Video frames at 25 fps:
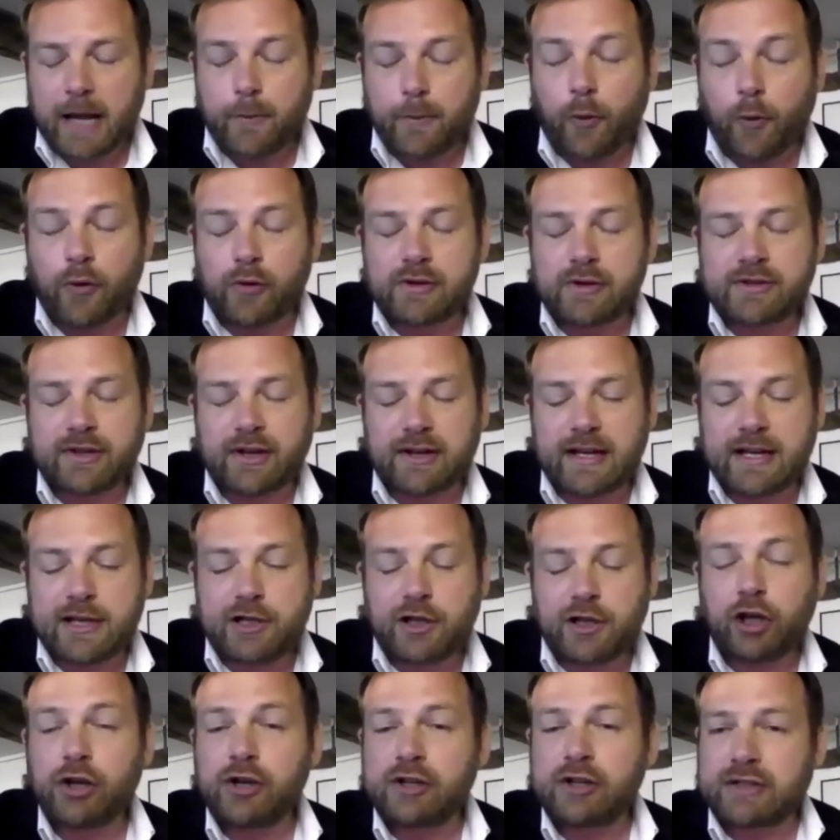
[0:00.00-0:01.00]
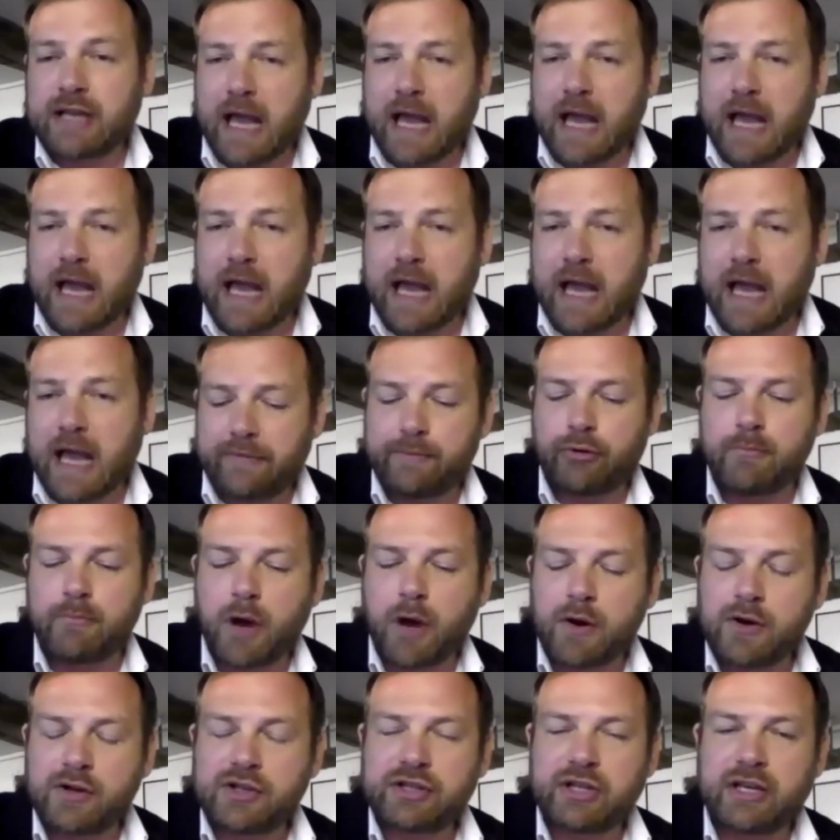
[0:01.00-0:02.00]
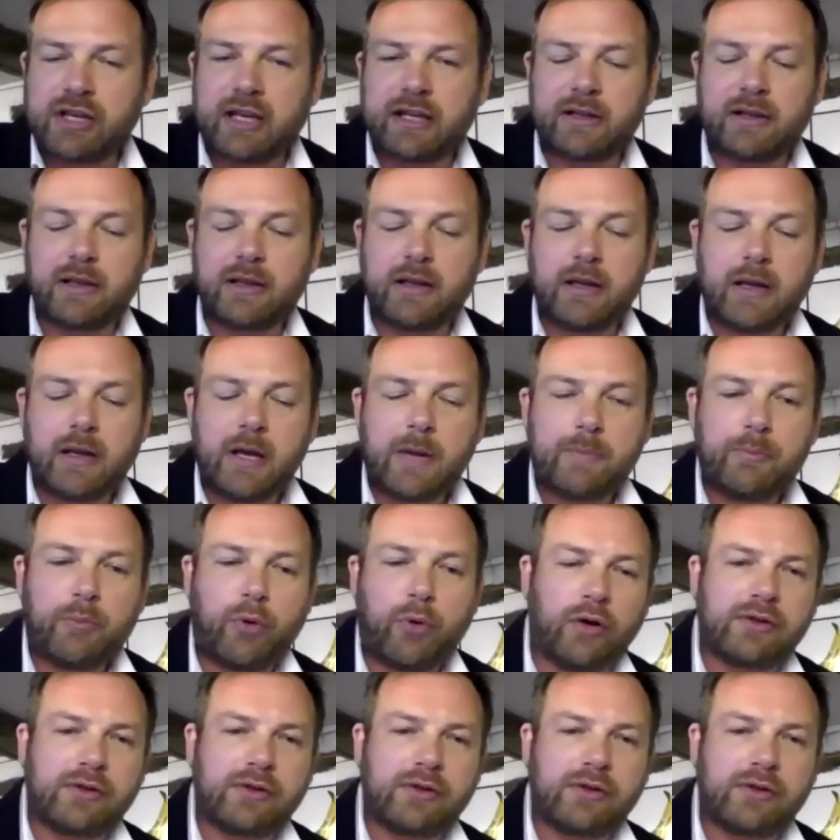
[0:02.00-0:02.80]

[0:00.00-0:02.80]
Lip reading: or certainly could have, in promoting